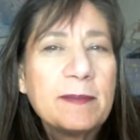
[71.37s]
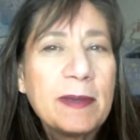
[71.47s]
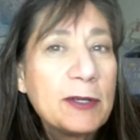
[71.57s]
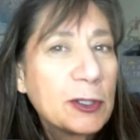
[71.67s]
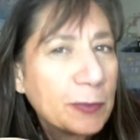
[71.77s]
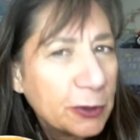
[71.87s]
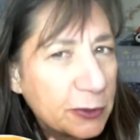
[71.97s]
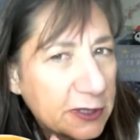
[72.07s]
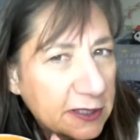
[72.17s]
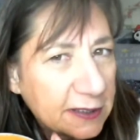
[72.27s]
Maybe your
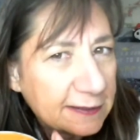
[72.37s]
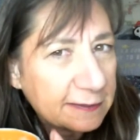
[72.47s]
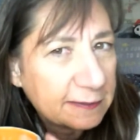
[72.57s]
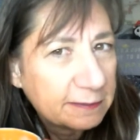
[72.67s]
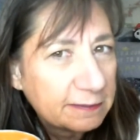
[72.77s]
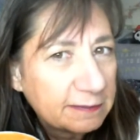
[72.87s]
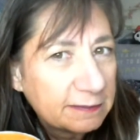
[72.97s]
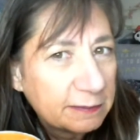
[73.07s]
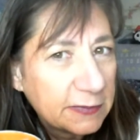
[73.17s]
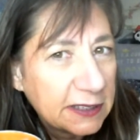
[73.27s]
brew is a
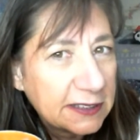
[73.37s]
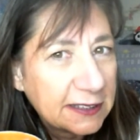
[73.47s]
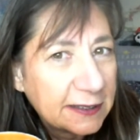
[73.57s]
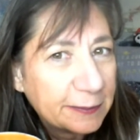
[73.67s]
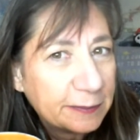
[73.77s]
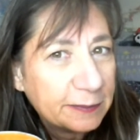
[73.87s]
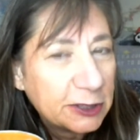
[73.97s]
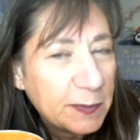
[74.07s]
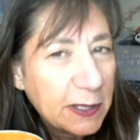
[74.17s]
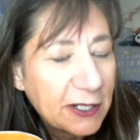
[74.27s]
is a
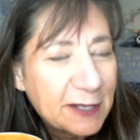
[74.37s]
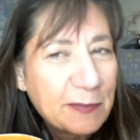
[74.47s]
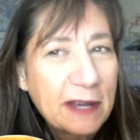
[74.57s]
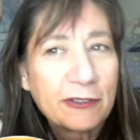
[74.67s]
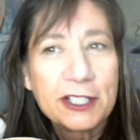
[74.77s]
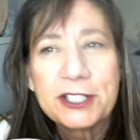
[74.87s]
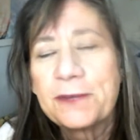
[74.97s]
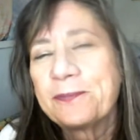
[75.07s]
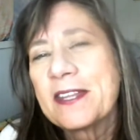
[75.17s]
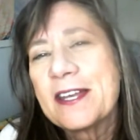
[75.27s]
spirited beverage,
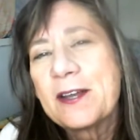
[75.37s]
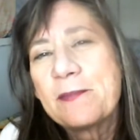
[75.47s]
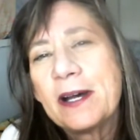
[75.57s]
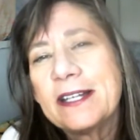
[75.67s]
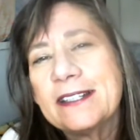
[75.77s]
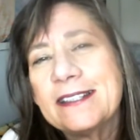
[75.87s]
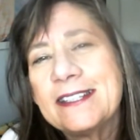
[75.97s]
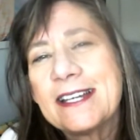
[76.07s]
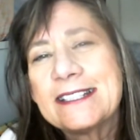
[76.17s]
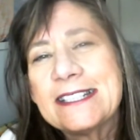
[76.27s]
but
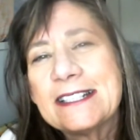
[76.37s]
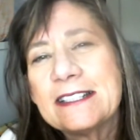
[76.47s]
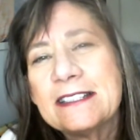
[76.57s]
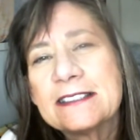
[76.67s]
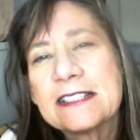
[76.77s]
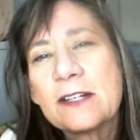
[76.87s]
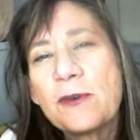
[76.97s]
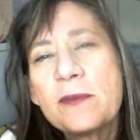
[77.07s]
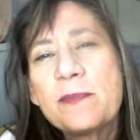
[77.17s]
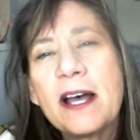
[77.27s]
the idea is that
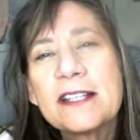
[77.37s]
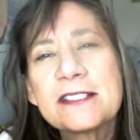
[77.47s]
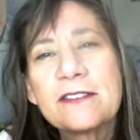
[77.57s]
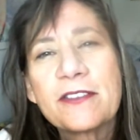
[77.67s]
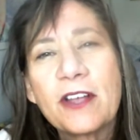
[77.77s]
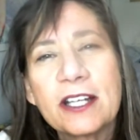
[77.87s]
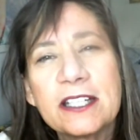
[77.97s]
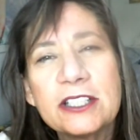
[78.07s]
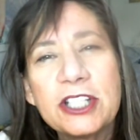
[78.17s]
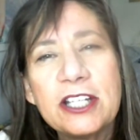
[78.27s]
one positive
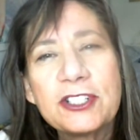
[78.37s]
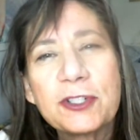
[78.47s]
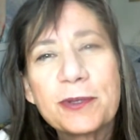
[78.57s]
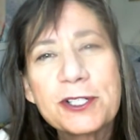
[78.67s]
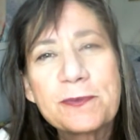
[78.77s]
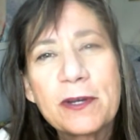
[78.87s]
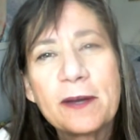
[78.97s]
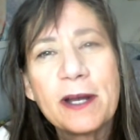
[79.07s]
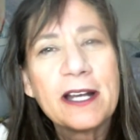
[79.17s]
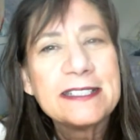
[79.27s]
thought can change your pers-
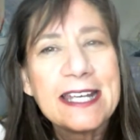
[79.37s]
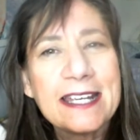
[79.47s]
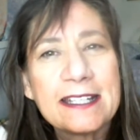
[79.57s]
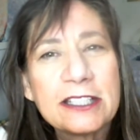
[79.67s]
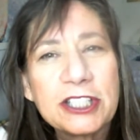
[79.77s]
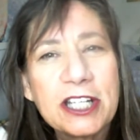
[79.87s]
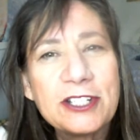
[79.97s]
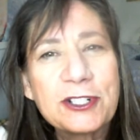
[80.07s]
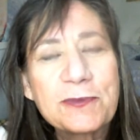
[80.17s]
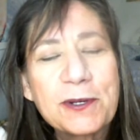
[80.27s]
a day can
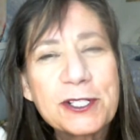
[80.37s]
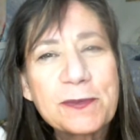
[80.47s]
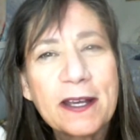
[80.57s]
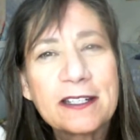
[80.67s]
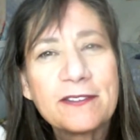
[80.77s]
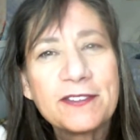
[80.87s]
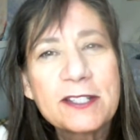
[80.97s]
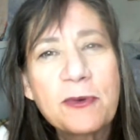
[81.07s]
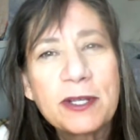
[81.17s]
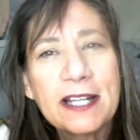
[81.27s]
change your perspective,
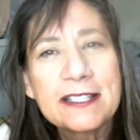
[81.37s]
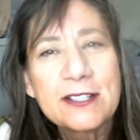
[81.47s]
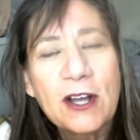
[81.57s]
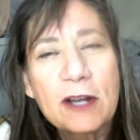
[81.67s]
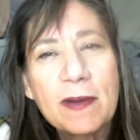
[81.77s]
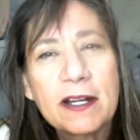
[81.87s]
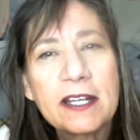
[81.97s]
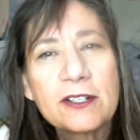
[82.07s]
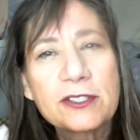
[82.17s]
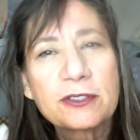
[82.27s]
and that's what we like to talk about
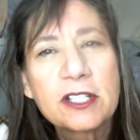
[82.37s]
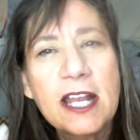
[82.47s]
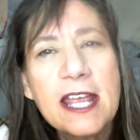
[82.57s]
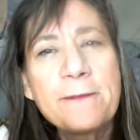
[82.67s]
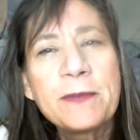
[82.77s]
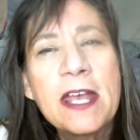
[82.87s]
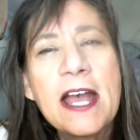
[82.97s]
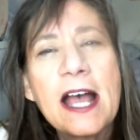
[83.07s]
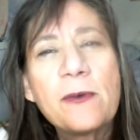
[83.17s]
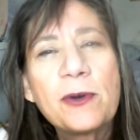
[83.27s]
here. So today,
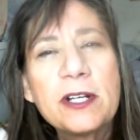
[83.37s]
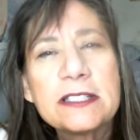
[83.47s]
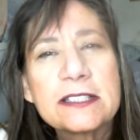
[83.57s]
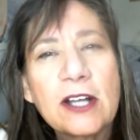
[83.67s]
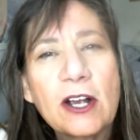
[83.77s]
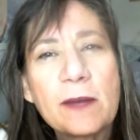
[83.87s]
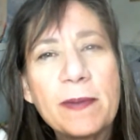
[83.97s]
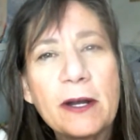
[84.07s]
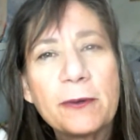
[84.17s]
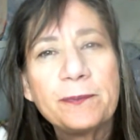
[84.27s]
I wanted to talk
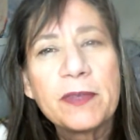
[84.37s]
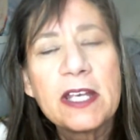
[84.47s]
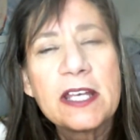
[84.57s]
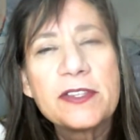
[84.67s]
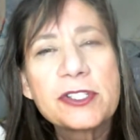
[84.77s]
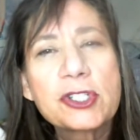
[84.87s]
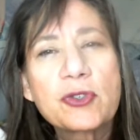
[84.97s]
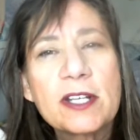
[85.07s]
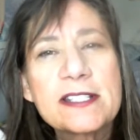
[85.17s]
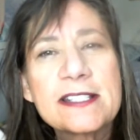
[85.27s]
about the
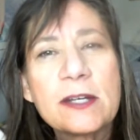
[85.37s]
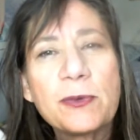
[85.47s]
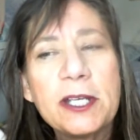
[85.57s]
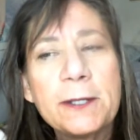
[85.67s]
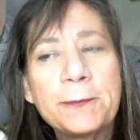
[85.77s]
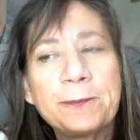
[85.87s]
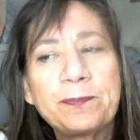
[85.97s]
stress that we